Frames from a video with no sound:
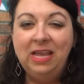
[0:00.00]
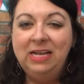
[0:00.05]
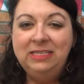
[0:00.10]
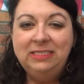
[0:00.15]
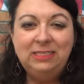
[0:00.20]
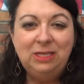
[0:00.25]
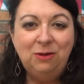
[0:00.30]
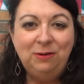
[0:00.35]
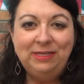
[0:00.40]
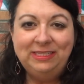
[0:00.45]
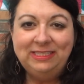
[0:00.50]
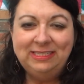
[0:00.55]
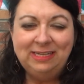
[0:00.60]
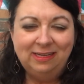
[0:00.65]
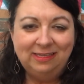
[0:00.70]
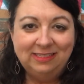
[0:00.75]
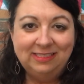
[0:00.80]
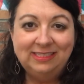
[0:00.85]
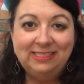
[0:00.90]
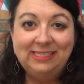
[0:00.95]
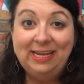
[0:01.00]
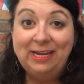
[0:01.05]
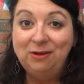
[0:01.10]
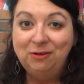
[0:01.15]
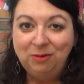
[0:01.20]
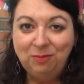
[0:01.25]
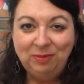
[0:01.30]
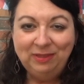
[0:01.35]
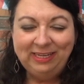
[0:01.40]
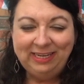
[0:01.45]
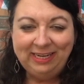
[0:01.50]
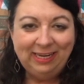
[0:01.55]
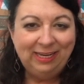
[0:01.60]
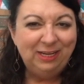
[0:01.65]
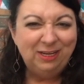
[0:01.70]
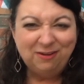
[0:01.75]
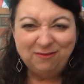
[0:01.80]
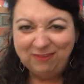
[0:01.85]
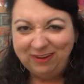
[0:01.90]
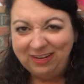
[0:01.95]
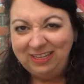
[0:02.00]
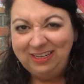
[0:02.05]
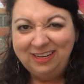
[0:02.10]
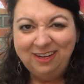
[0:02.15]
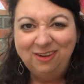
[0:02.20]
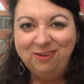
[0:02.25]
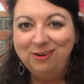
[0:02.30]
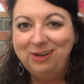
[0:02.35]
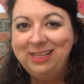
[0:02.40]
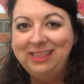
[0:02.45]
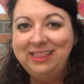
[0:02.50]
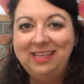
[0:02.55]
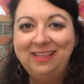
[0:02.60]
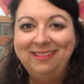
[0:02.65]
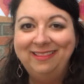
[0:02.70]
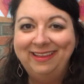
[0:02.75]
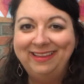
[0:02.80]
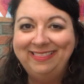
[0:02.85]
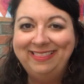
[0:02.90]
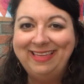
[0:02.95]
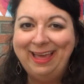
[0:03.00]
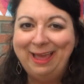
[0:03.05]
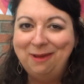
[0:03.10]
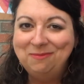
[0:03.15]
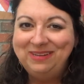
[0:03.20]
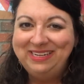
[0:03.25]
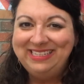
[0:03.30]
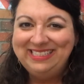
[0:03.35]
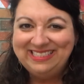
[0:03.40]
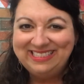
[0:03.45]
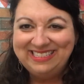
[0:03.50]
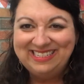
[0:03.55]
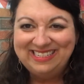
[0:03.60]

So it's not terribly inconvenient or anything like that, but it's